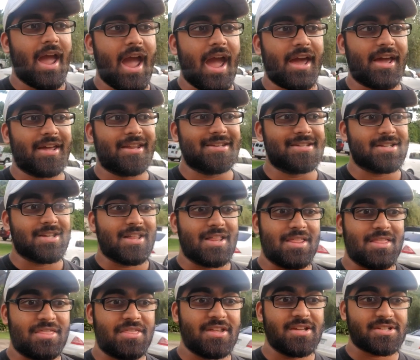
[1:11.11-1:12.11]
And
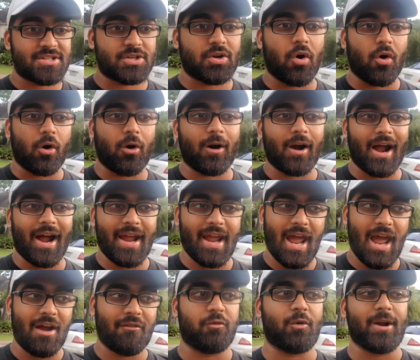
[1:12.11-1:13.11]
this car I
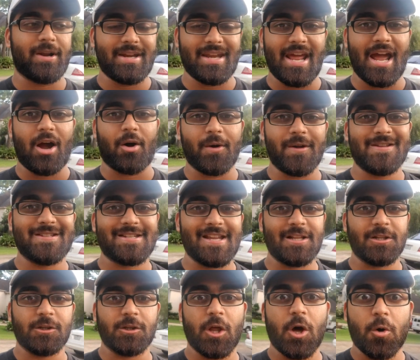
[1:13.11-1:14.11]
have right now is a
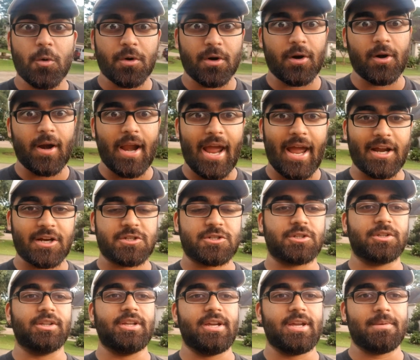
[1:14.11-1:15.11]
loaner,
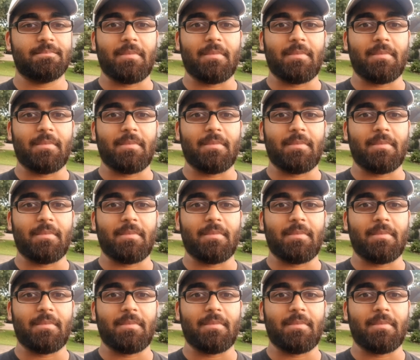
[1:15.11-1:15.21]
actually.